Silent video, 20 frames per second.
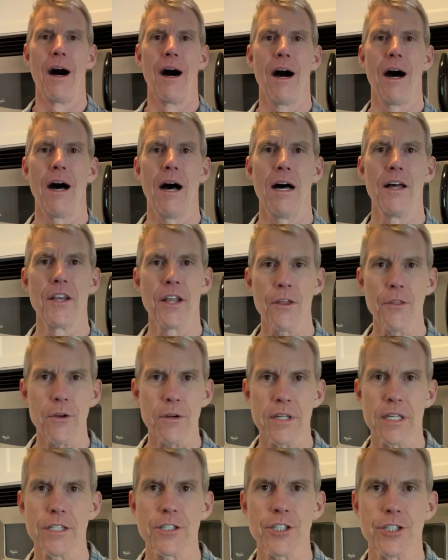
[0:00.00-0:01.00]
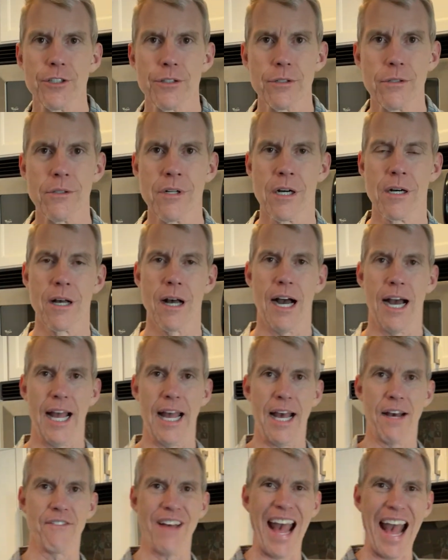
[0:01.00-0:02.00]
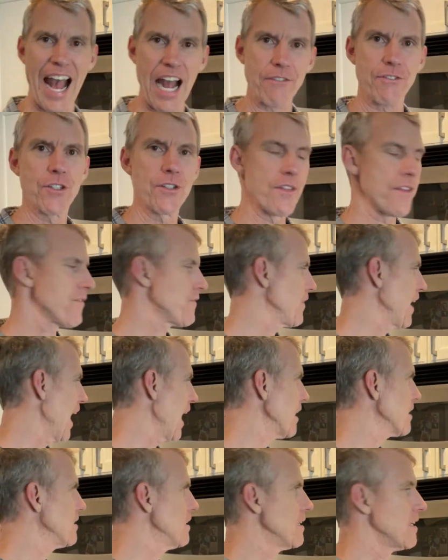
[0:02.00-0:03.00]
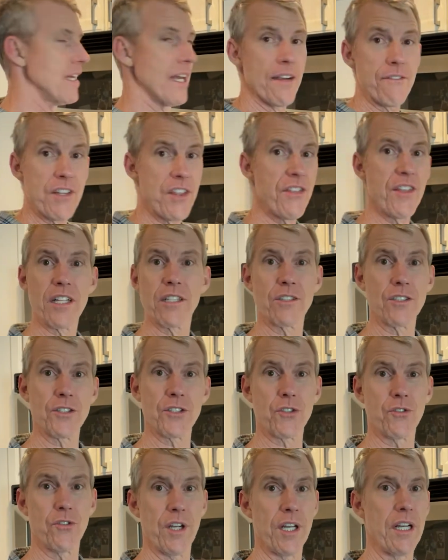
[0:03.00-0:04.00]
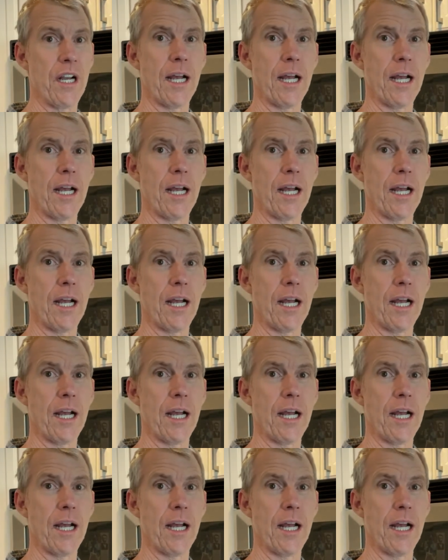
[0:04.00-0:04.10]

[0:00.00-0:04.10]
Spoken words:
Another issue I have after the fact, everything looks great.